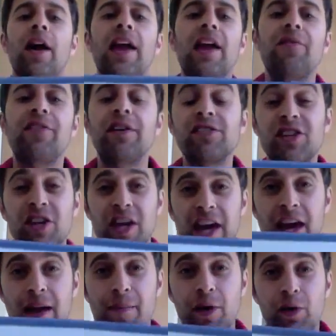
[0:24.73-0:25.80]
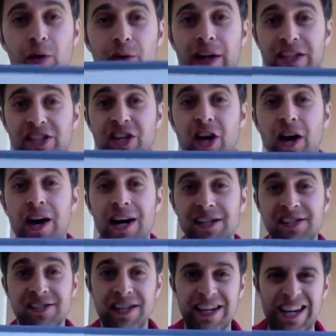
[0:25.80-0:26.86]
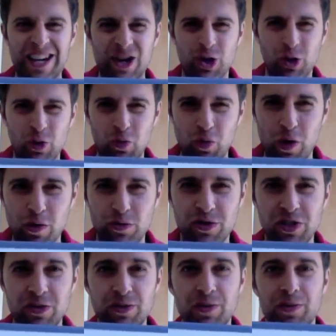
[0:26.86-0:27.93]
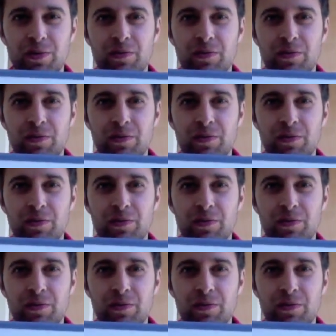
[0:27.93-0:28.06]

If there's a chemical that's caustic, it corrodes you.